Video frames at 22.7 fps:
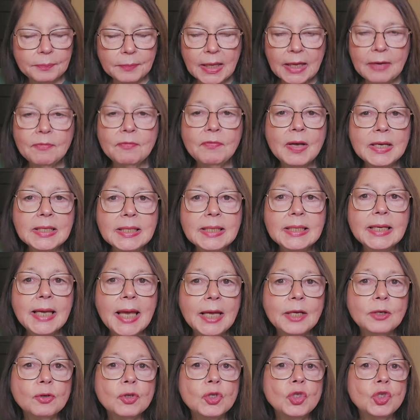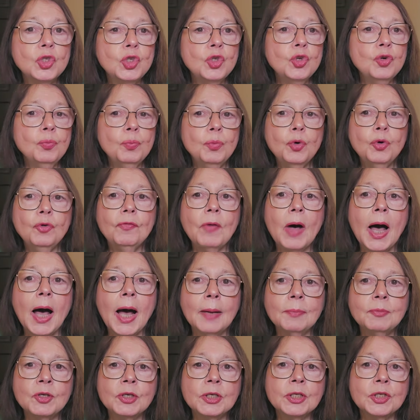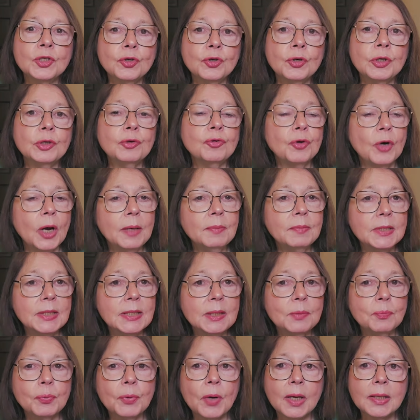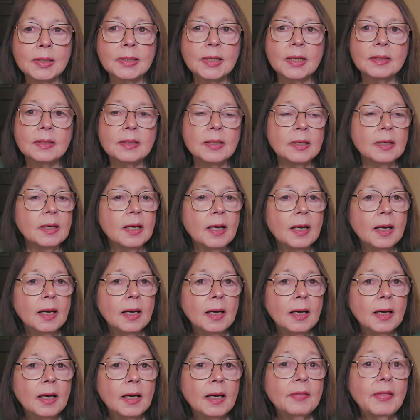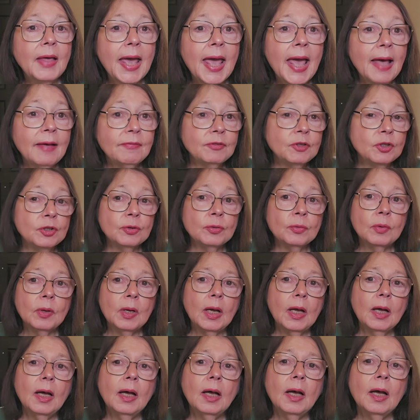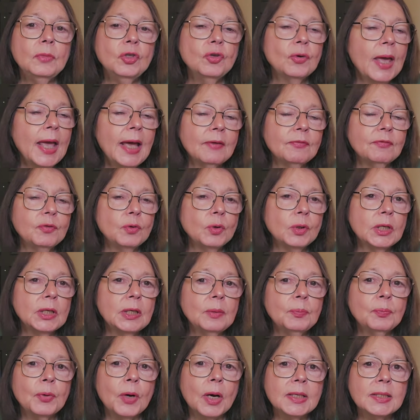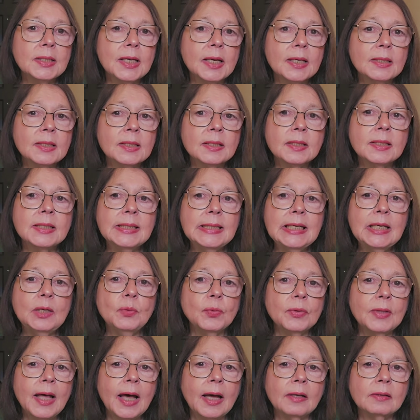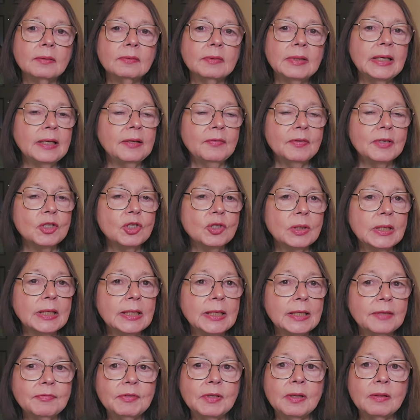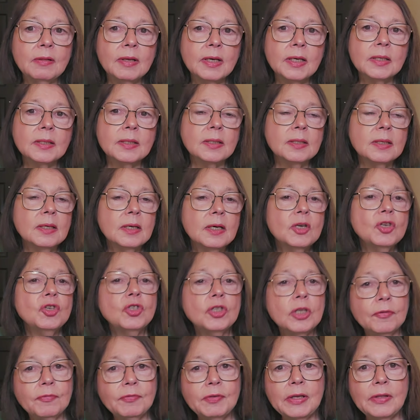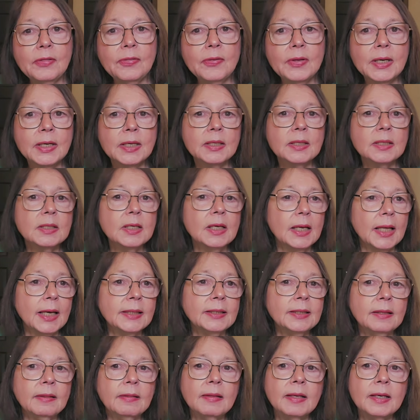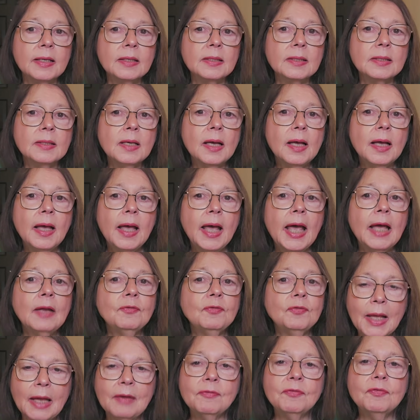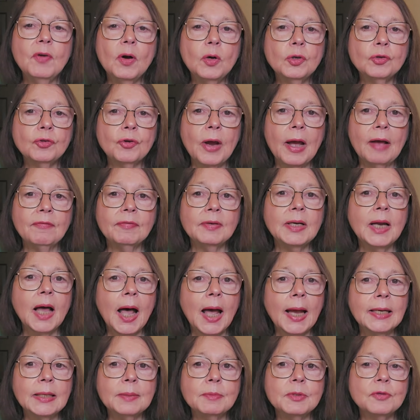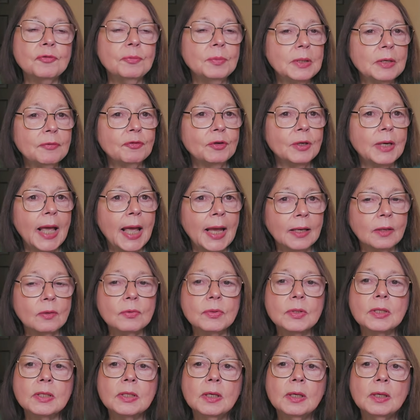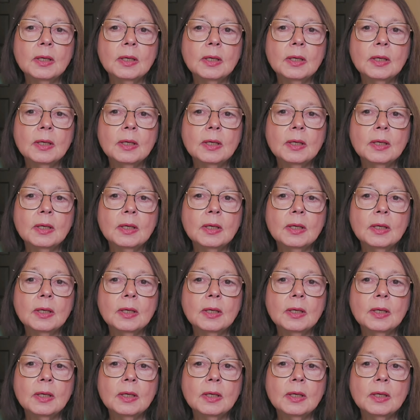Investigators do move objects during crime scene processing. They have to. You can't fully process a scene without eventually lifting things, shifting things, collecting things, and photographing items from different angles.